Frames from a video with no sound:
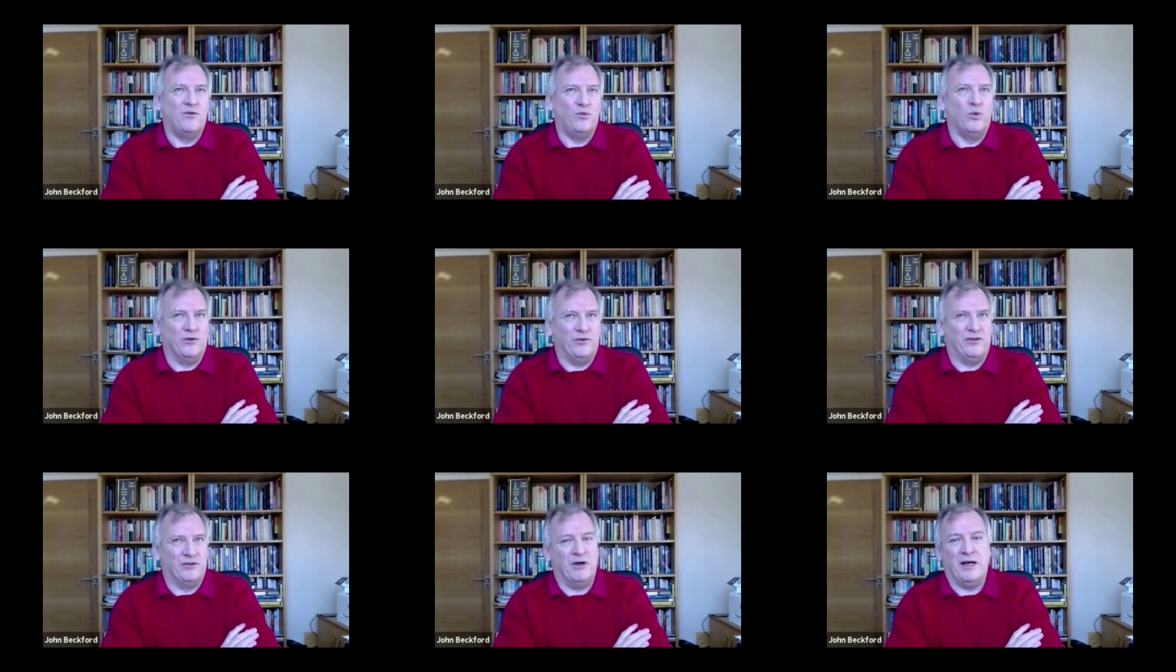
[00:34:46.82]
what's
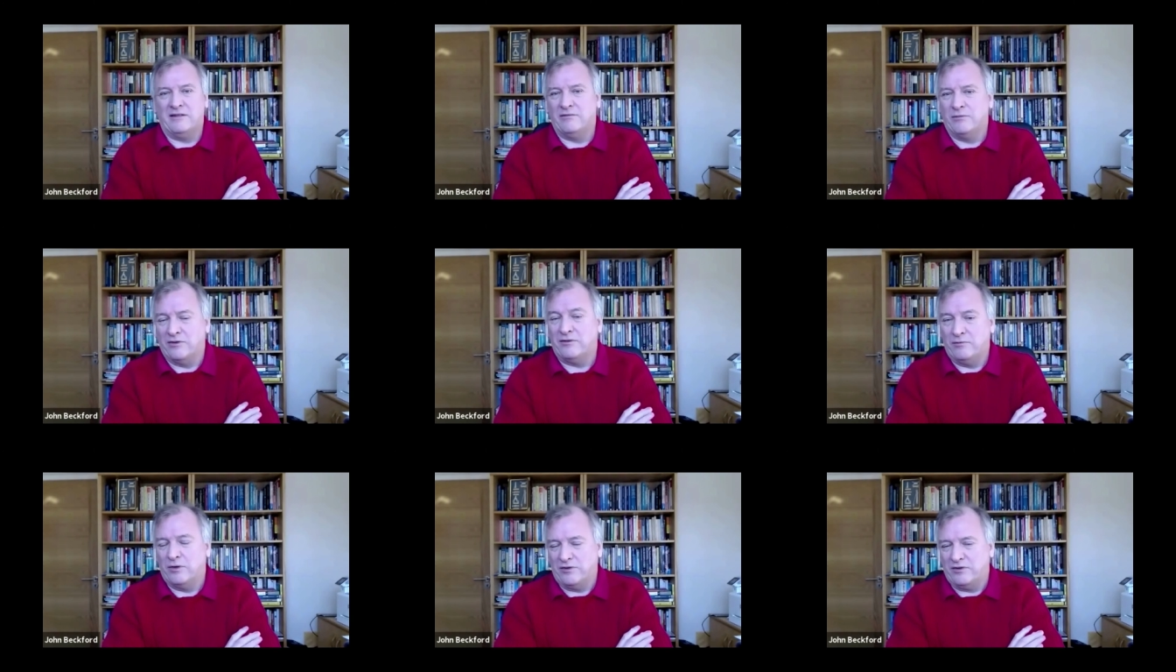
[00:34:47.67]
the right what's
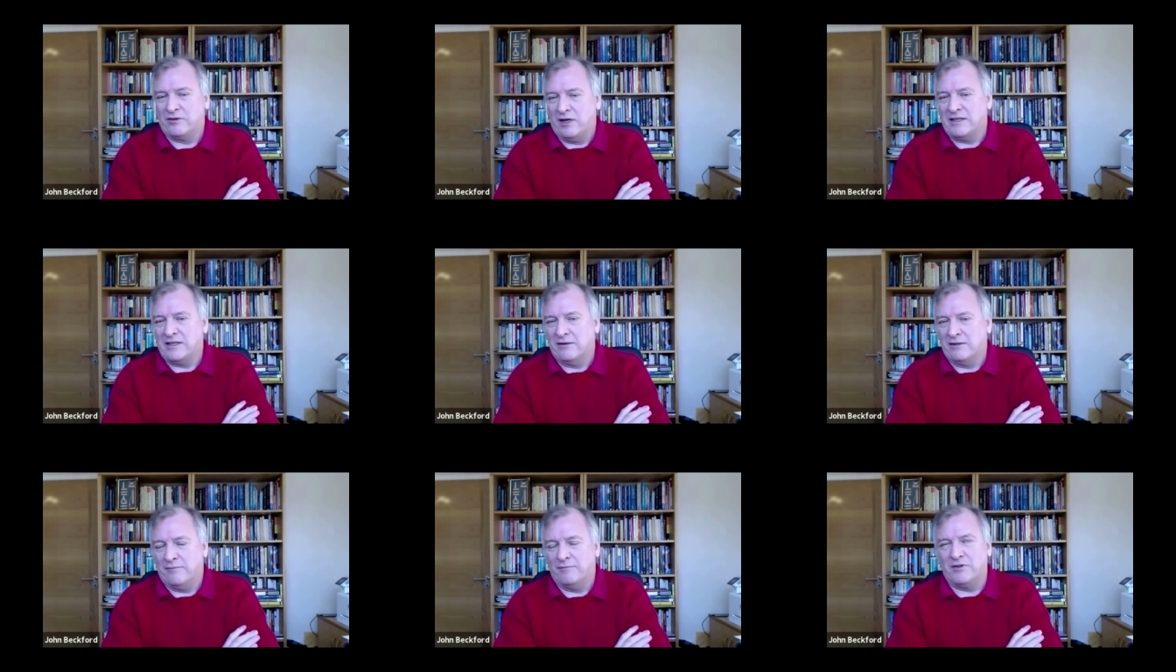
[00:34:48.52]
what's the right outcome.